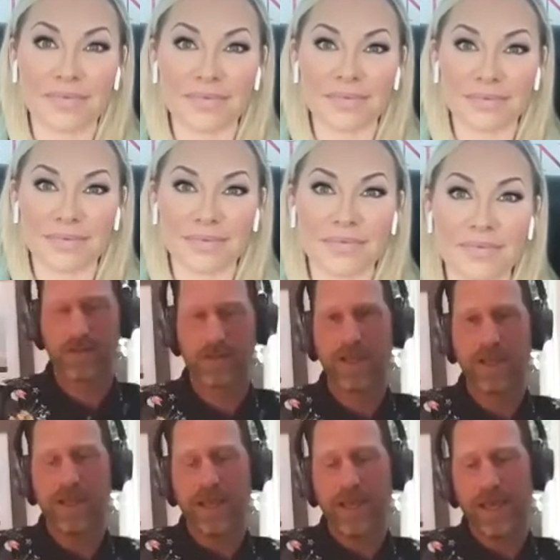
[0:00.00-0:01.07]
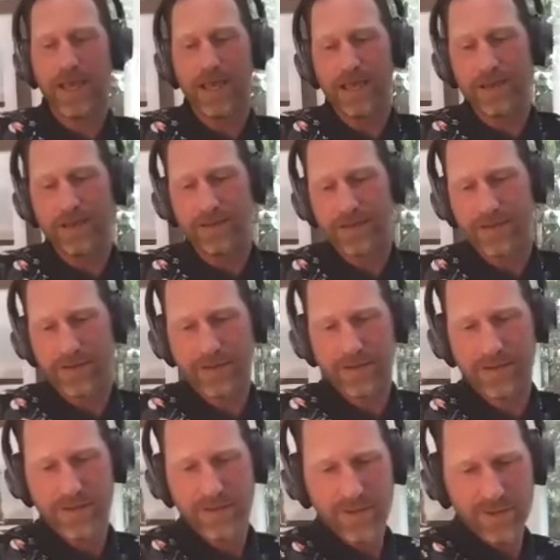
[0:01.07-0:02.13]
Nice. And,
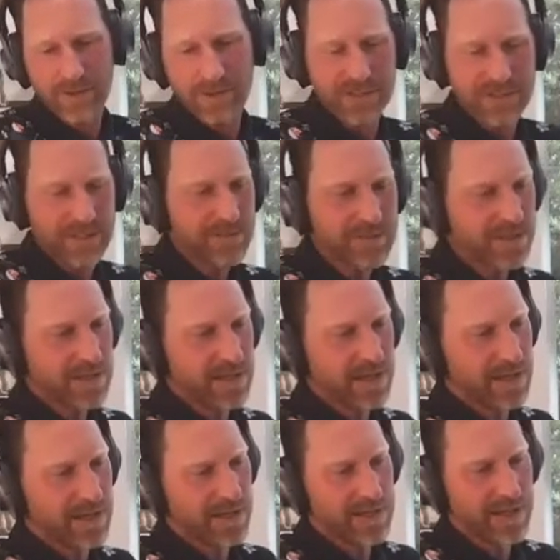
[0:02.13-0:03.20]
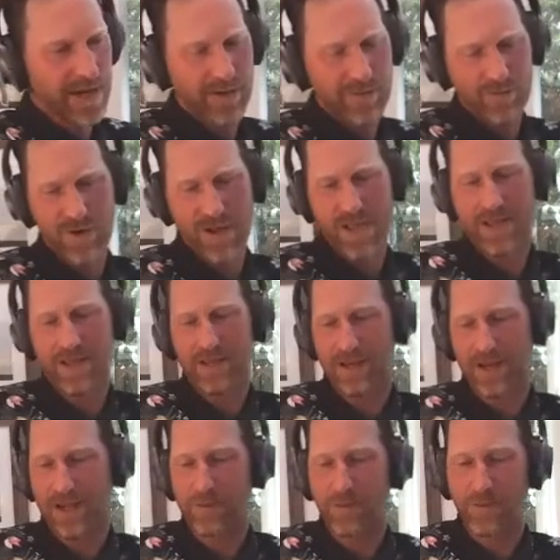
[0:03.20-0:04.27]
there was something that I read
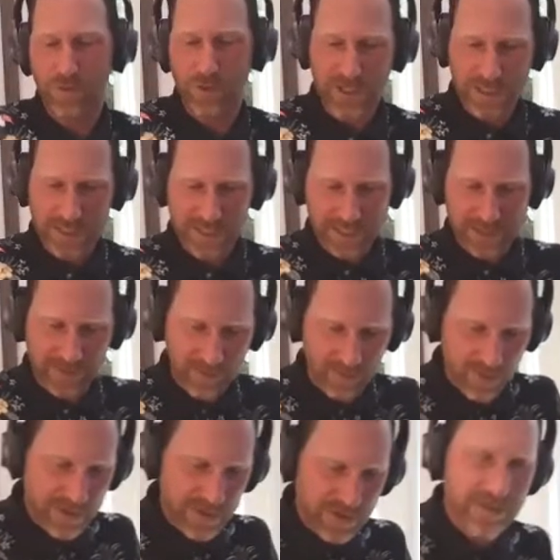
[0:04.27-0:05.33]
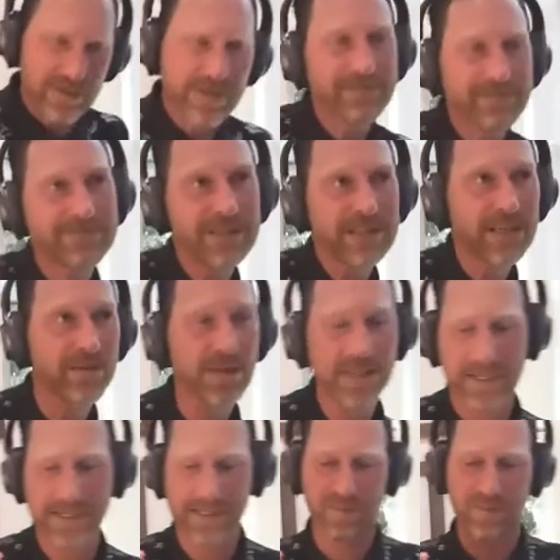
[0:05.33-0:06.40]
that I really loved, and I want you to give me
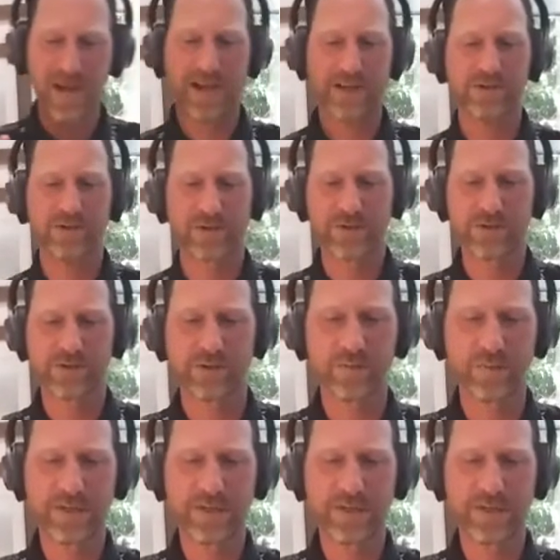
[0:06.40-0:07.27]
like the backstory to it.